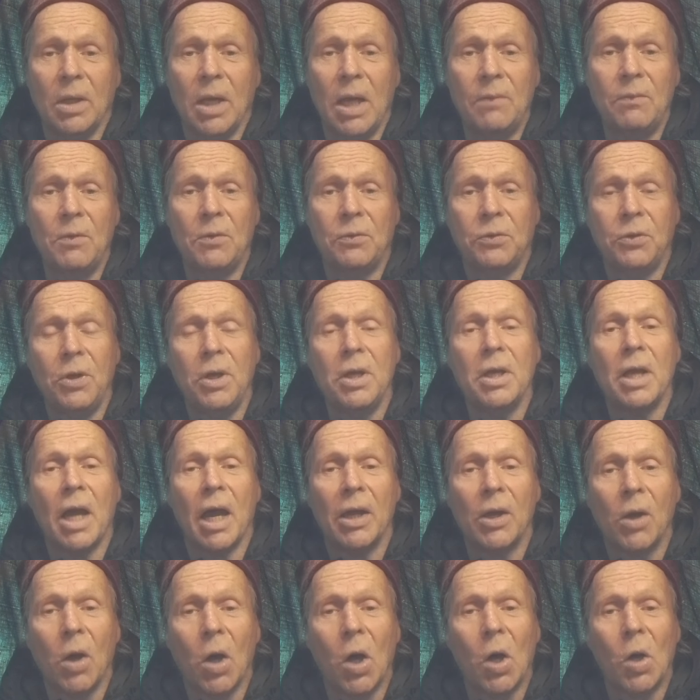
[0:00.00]
everything
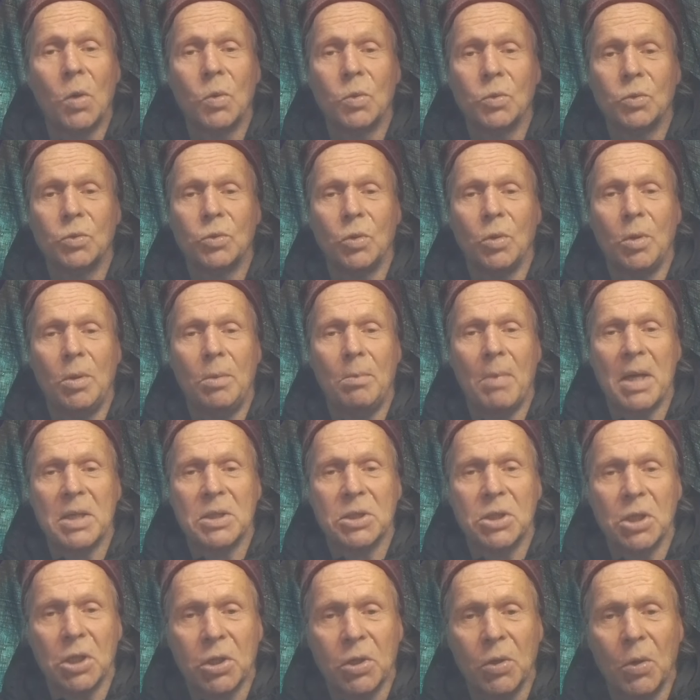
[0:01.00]
I owned in my
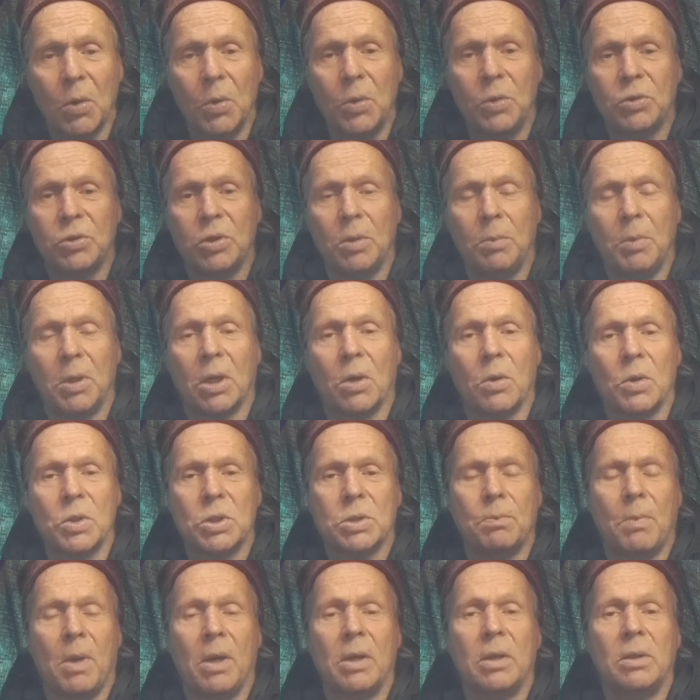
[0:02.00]
security
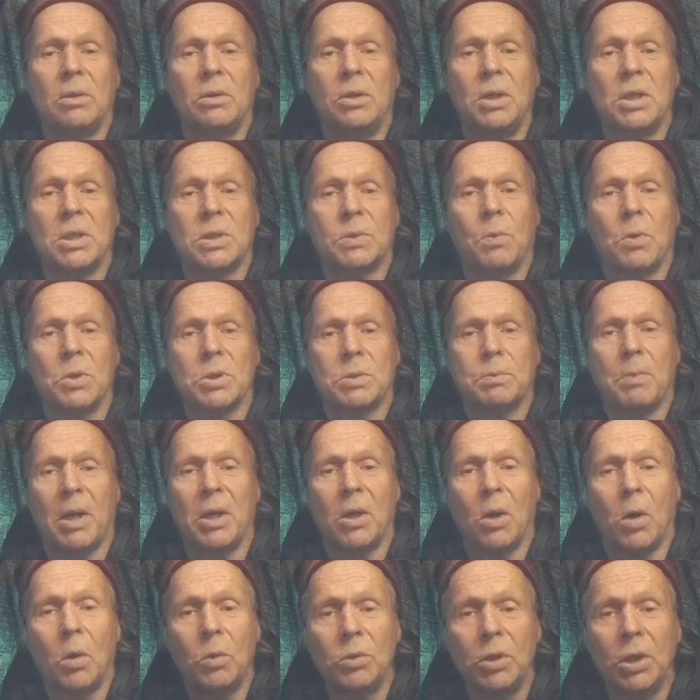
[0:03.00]
because this was
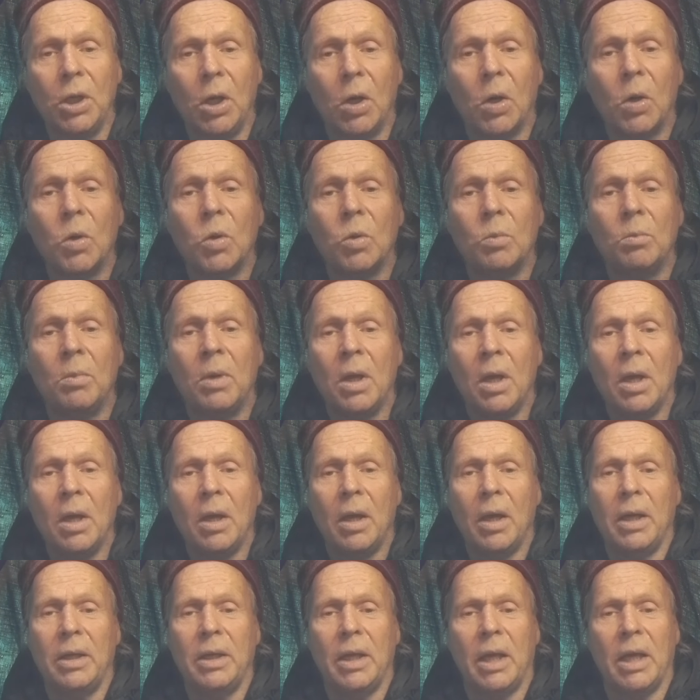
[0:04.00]
my only home
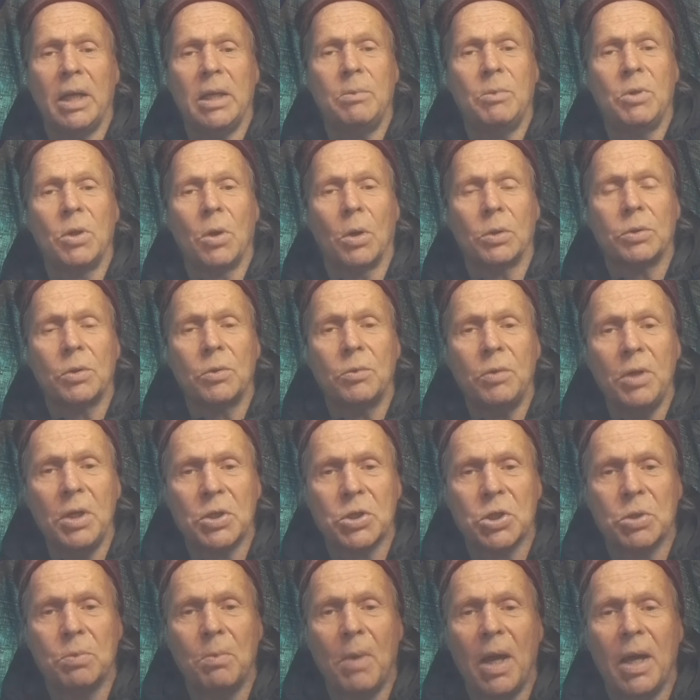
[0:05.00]
and I am not a
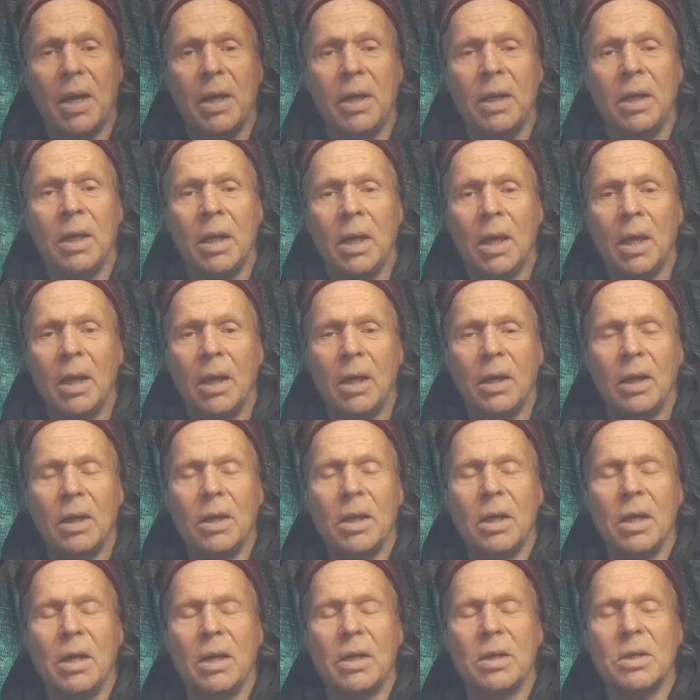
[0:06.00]
rich man.
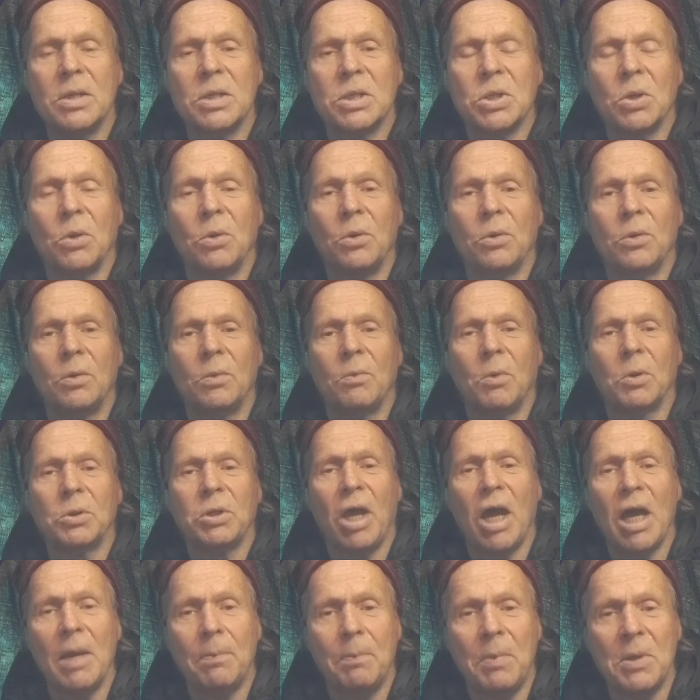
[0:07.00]
So
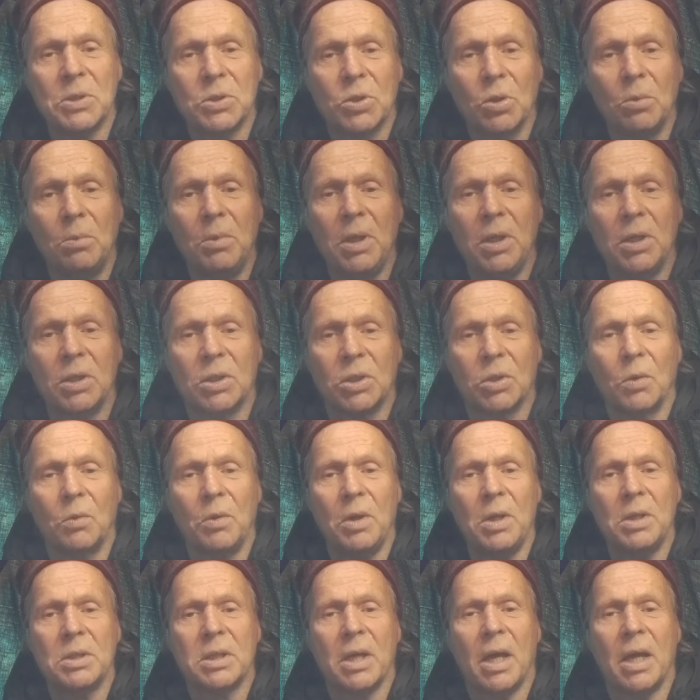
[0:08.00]
what happens to me
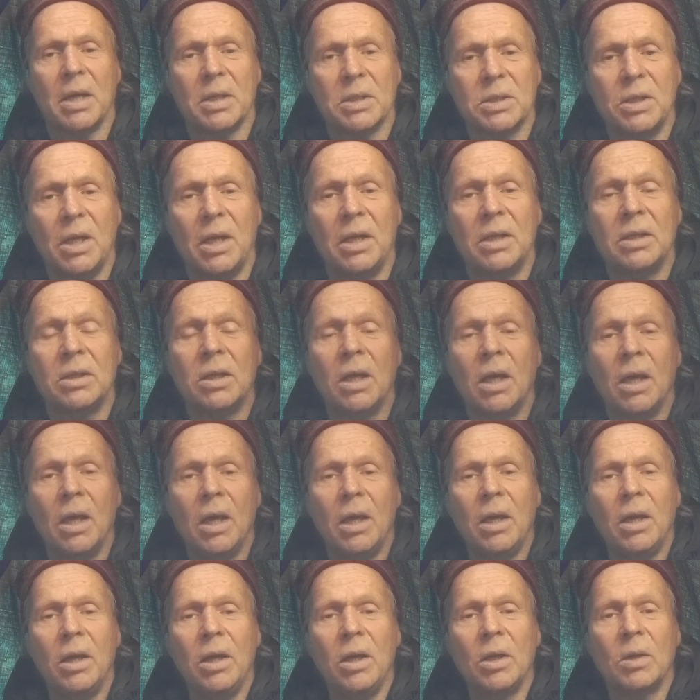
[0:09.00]
through this accident,
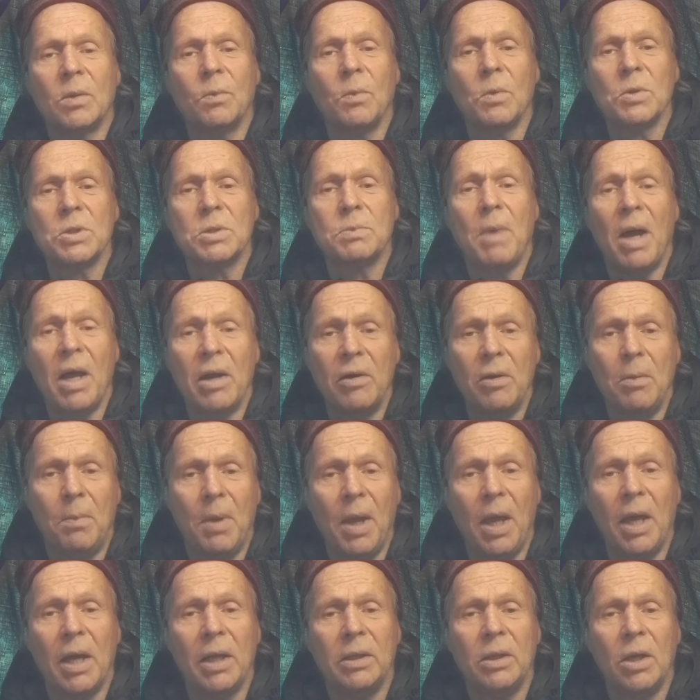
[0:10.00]
it was very
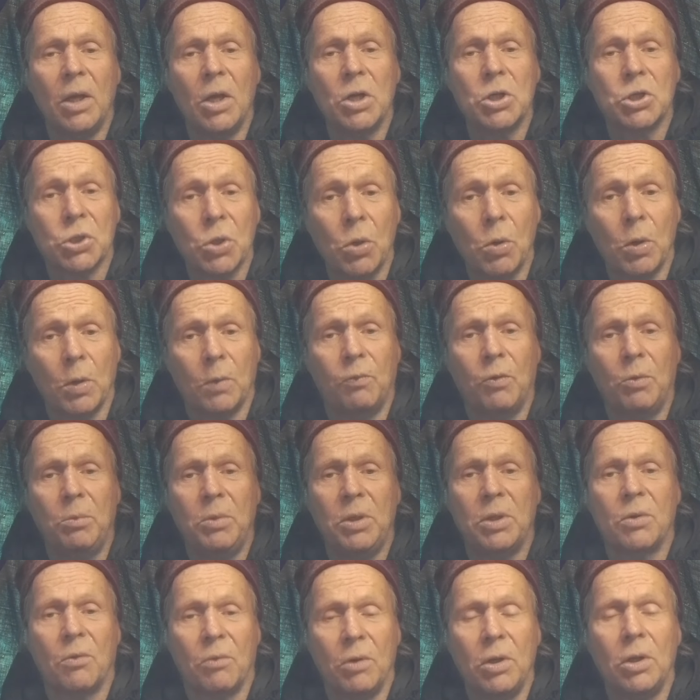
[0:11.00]
bad, a shock for
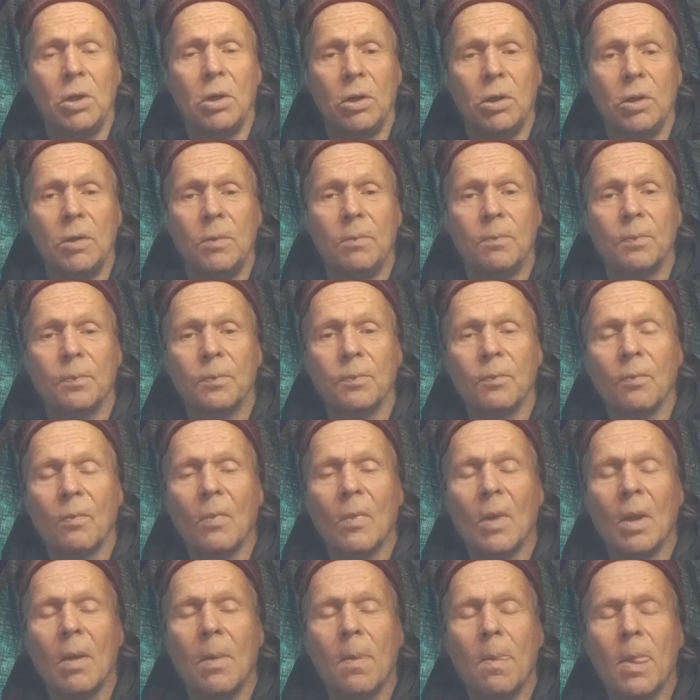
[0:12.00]
me really.
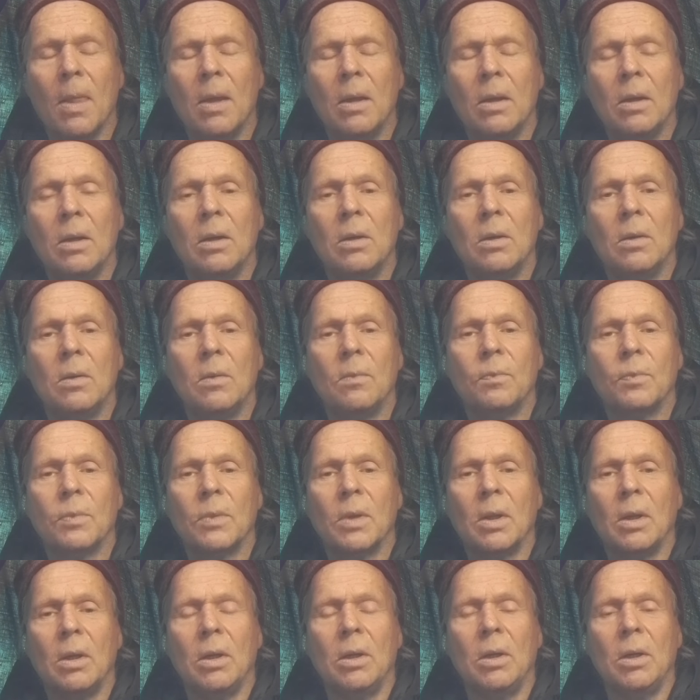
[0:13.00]

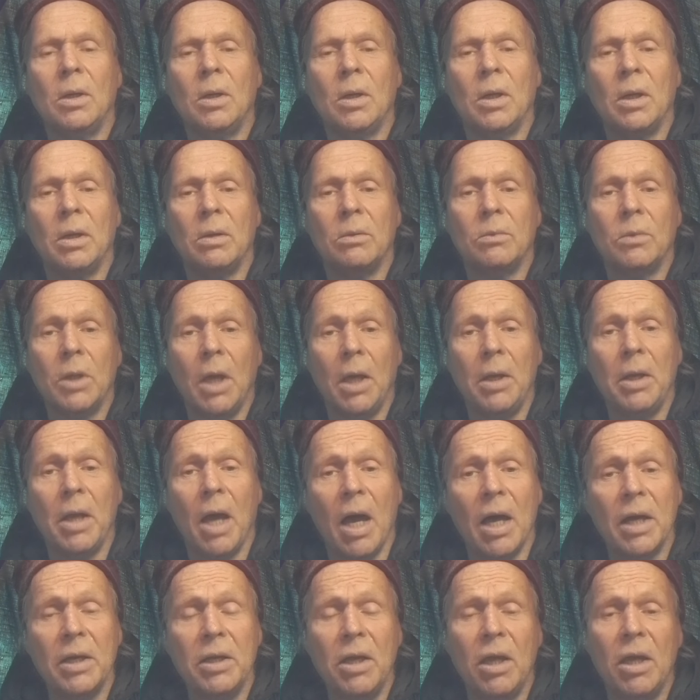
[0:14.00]
And
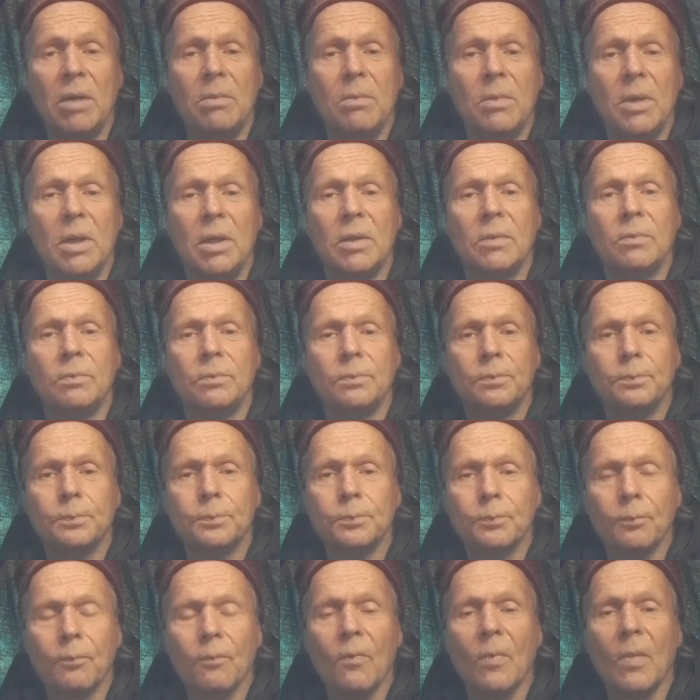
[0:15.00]
I am